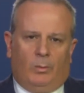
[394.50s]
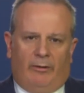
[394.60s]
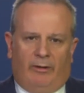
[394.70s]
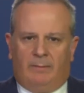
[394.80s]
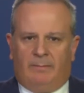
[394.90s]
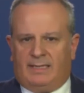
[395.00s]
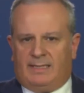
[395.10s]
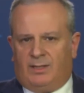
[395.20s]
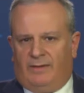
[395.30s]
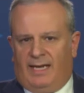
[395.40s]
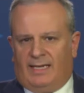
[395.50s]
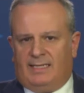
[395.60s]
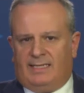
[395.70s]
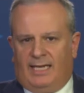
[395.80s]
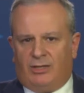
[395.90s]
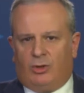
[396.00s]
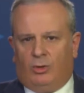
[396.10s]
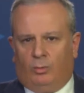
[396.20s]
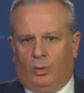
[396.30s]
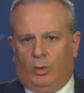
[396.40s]
We are in the midst of an
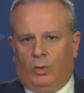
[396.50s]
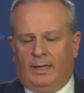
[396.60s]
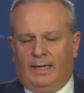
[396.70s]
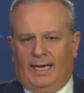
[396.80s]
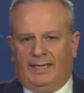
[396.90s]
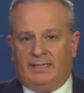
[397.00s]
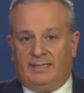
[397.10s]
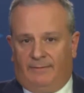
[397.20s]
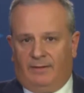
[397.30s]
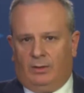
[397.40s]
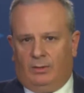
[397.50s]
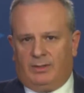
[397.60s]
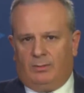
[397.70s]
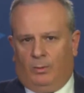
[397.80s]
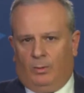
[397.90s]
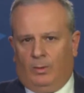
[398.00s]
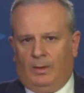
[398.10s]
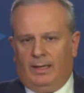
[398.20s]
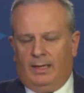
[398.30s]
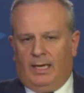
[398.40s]
existential war and a difficult
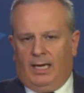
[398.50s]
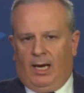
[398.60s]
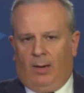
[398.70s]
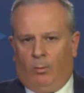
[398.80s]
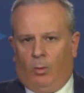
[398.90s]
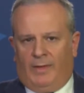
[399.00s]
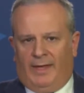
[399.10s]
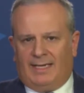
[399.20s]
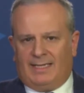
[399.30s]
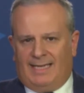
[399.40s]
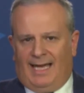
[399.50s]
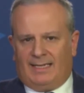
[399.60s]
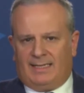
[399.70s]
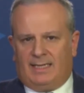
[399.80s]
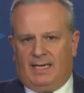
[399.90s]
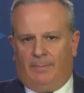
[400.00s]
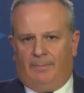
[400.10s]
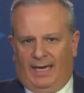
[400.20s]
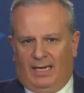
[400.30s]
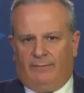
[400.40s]
war, a war that exacts a
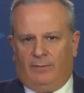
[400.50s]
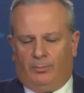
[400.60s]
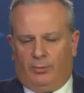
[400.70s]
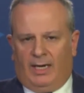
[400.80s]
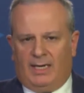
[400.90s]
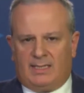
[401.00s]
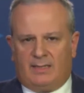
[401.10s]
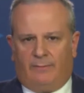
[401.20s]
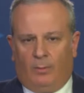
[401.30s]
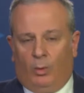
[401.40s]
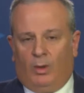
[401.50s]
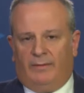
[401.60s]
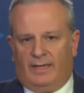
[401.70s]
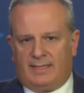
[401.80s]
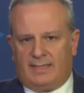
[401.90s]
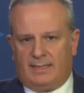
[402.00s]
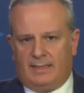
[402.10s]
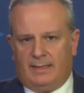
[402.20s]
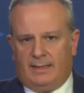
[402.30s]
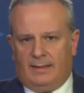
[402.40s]
painful price from all of us.
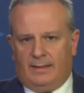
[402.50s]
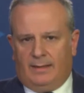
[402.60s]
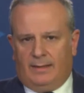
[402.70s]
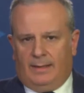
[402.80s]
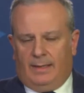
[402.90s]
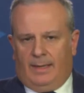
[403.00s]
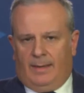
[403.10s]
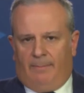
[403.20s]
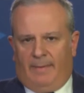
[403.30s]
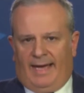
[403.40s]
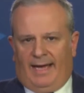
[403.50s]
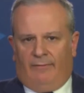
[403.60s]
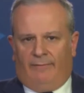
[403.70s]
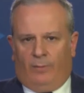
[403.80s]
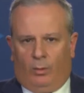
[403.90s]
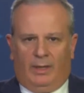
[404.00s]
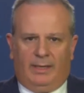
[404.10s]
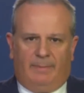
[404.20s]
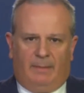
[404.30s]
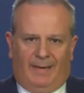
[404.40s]
May our
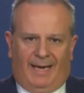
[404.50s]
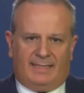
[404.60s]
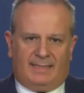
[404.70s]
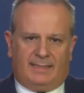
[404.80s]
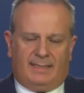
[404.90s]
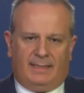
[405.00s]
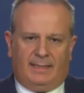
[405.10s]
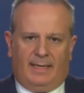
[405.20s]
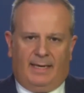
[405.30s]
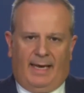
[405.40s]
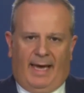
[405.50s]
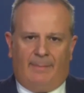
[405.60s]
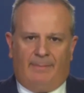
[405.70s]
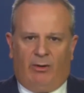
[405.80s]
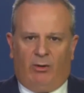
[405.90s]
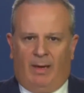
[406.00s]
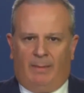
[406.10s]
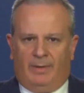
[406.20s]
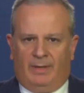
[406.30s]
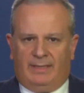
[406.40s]
fallen be blessed and be
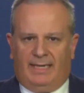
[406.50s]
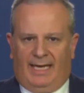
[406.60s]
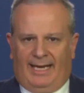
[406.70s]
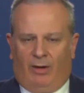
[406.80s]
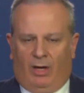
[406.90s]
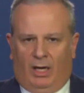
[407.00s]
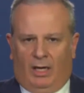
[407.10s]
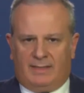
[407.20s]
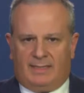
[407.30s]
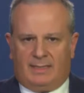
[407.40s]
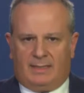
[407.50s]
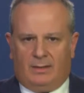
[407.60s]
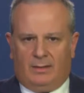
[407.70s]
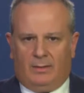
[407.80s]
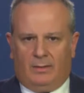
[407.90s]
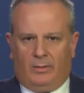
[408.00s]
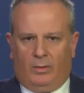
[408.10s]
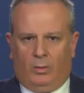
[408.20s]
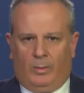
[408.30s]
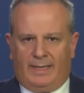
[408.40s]
remembered in our hearts
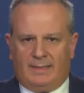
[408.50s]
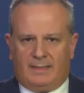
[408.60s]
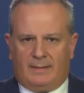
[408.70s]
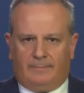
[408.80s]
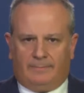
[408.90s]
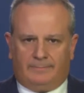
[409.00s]
always.